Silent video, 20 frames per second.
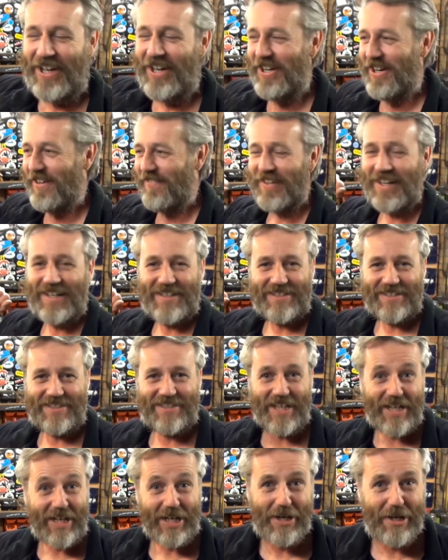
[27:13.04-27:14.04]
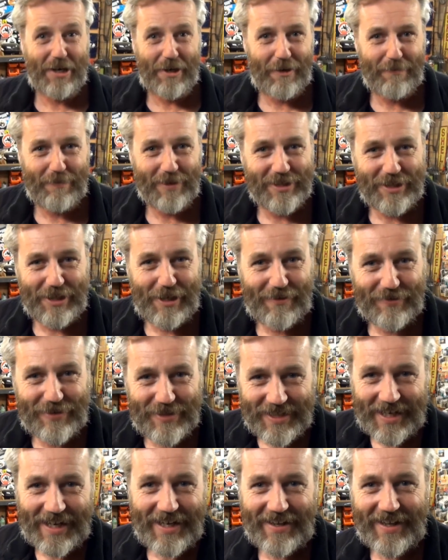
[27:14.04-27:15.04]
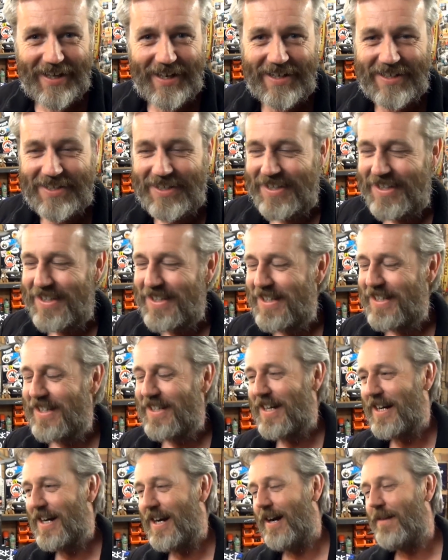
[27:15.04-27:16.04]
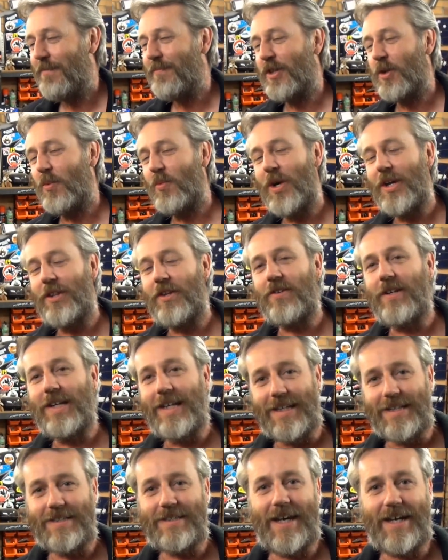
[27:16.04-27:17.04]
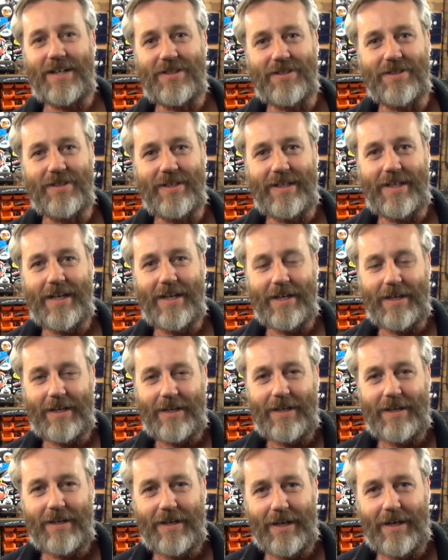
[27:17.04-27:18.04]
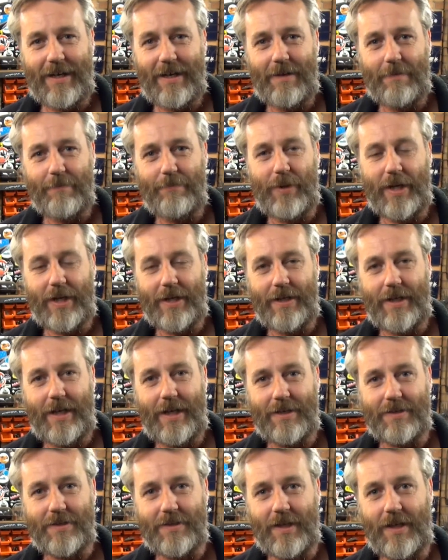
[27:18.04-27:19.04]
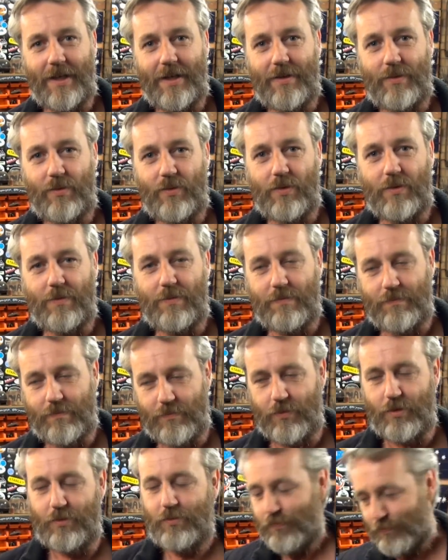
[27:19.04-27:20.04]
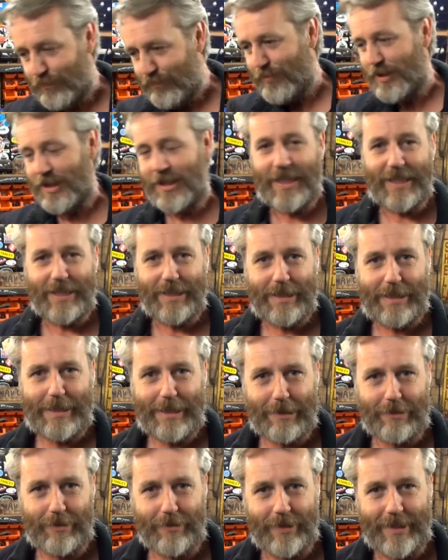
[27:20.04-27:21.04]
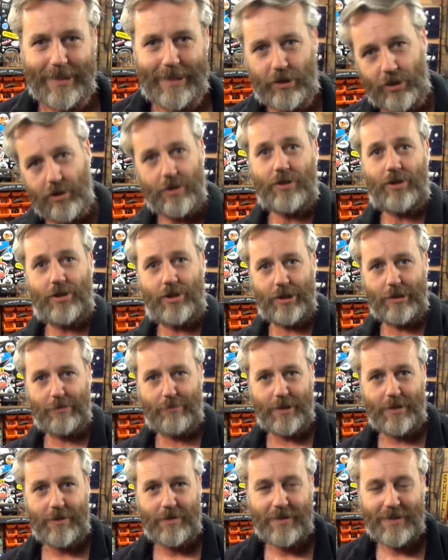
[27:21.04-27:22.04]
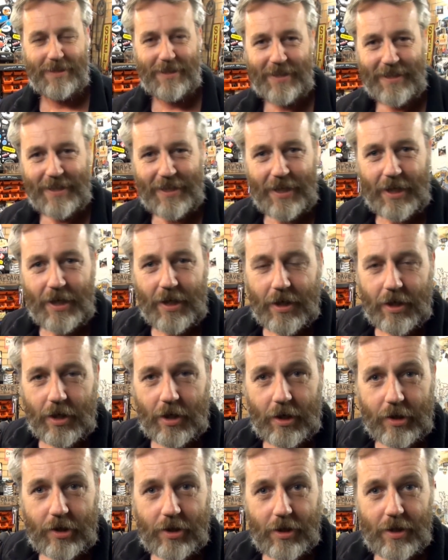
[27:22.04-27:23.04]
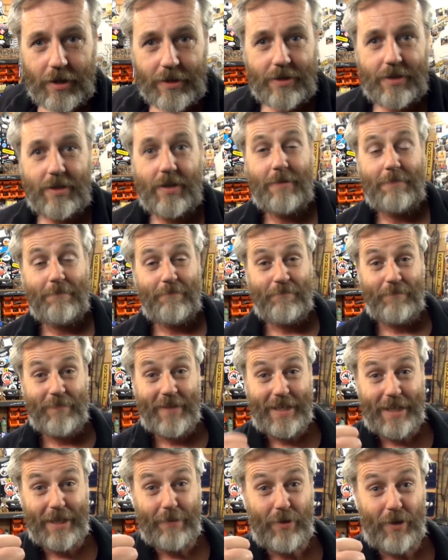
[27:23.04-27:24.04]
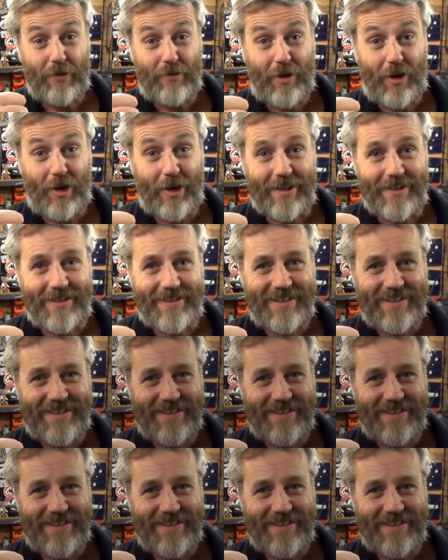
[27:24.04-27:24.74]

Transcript: I'm getting sick of hearing myself say that. But the weather is actually getting better now, so we'll be getting out on there. God damn it. Alright guys, keep on riding.